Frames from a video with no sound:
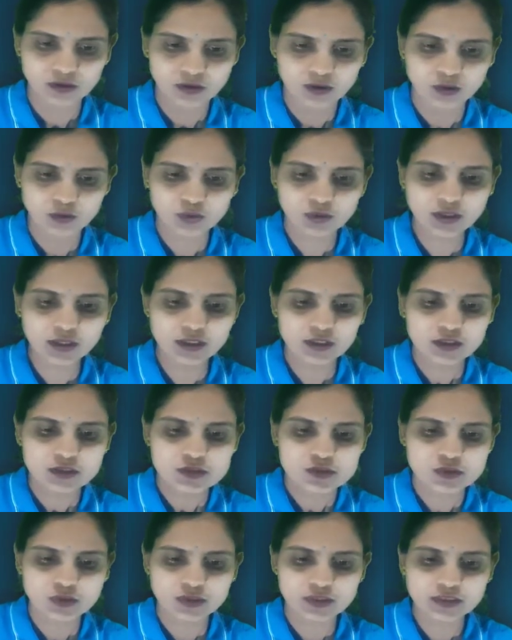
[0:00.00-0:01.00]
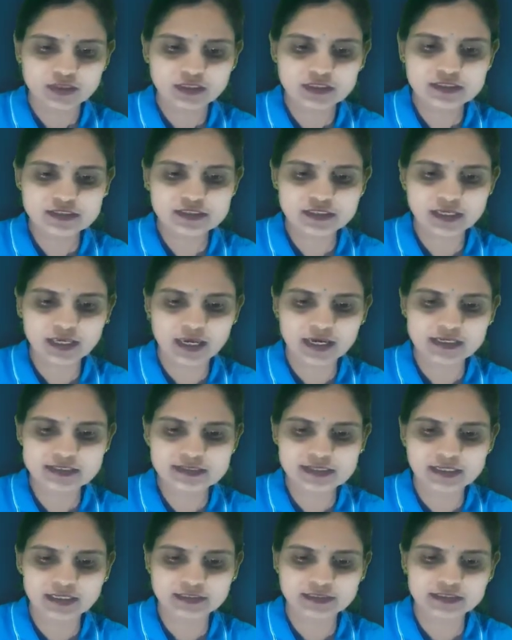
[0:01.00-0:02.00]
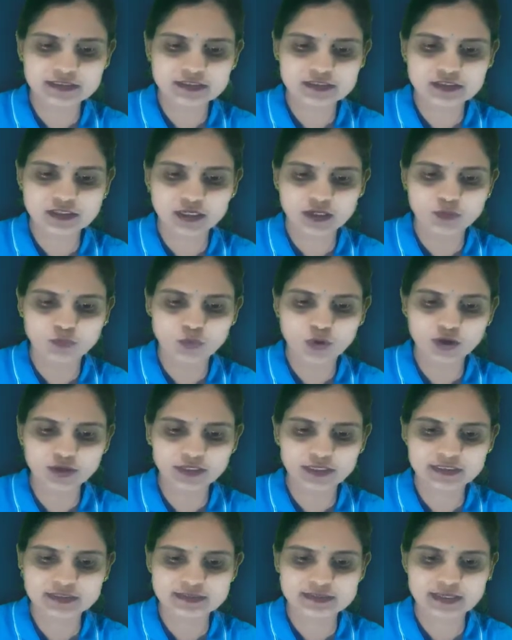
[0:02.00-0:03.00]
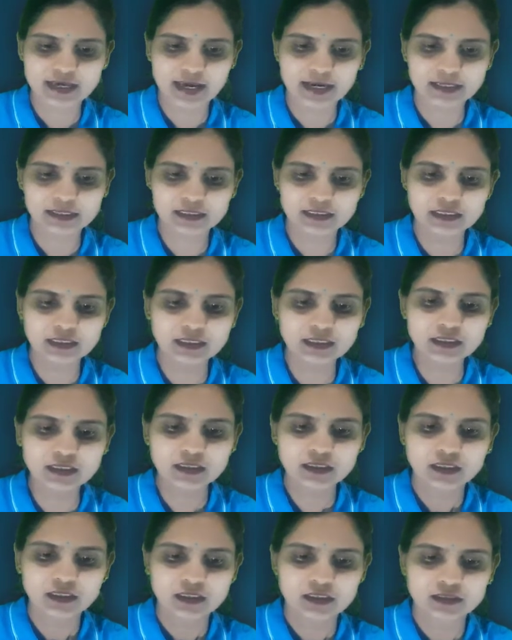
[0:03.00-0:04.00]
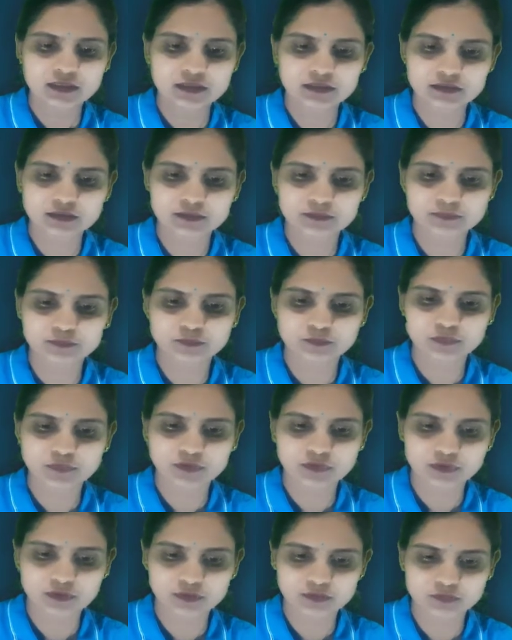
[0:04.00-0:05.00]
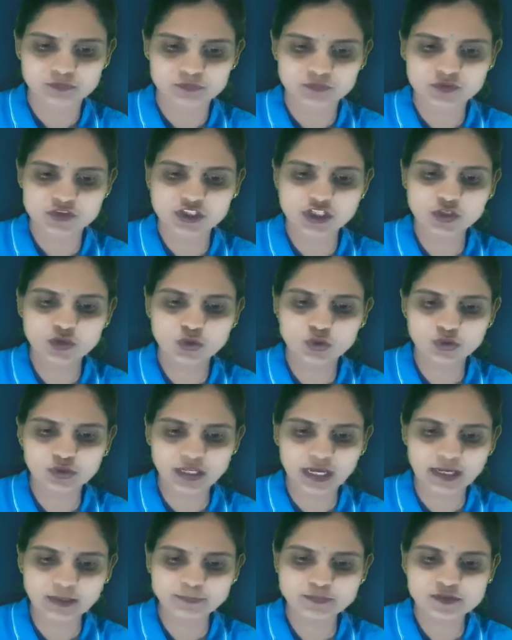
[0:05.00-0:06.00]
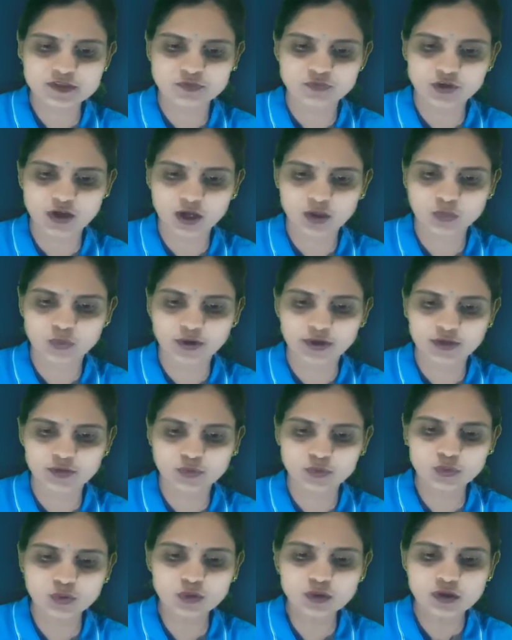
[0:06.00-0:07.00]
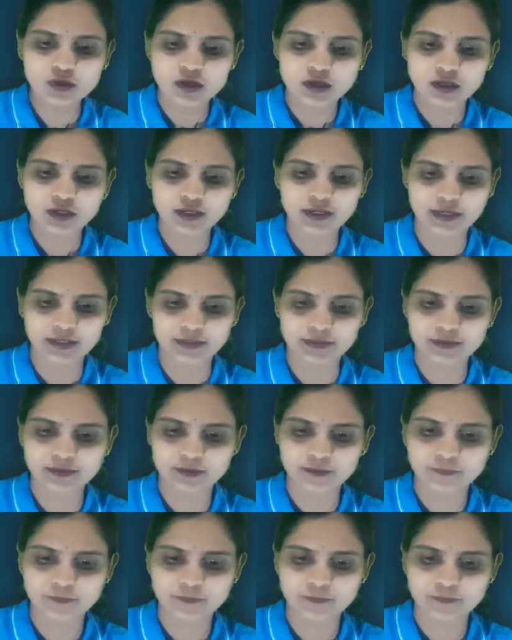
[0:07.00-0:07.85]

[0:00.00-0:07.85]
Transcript: Okay, so in this case, let us see what exactly the genotypes we are going to get.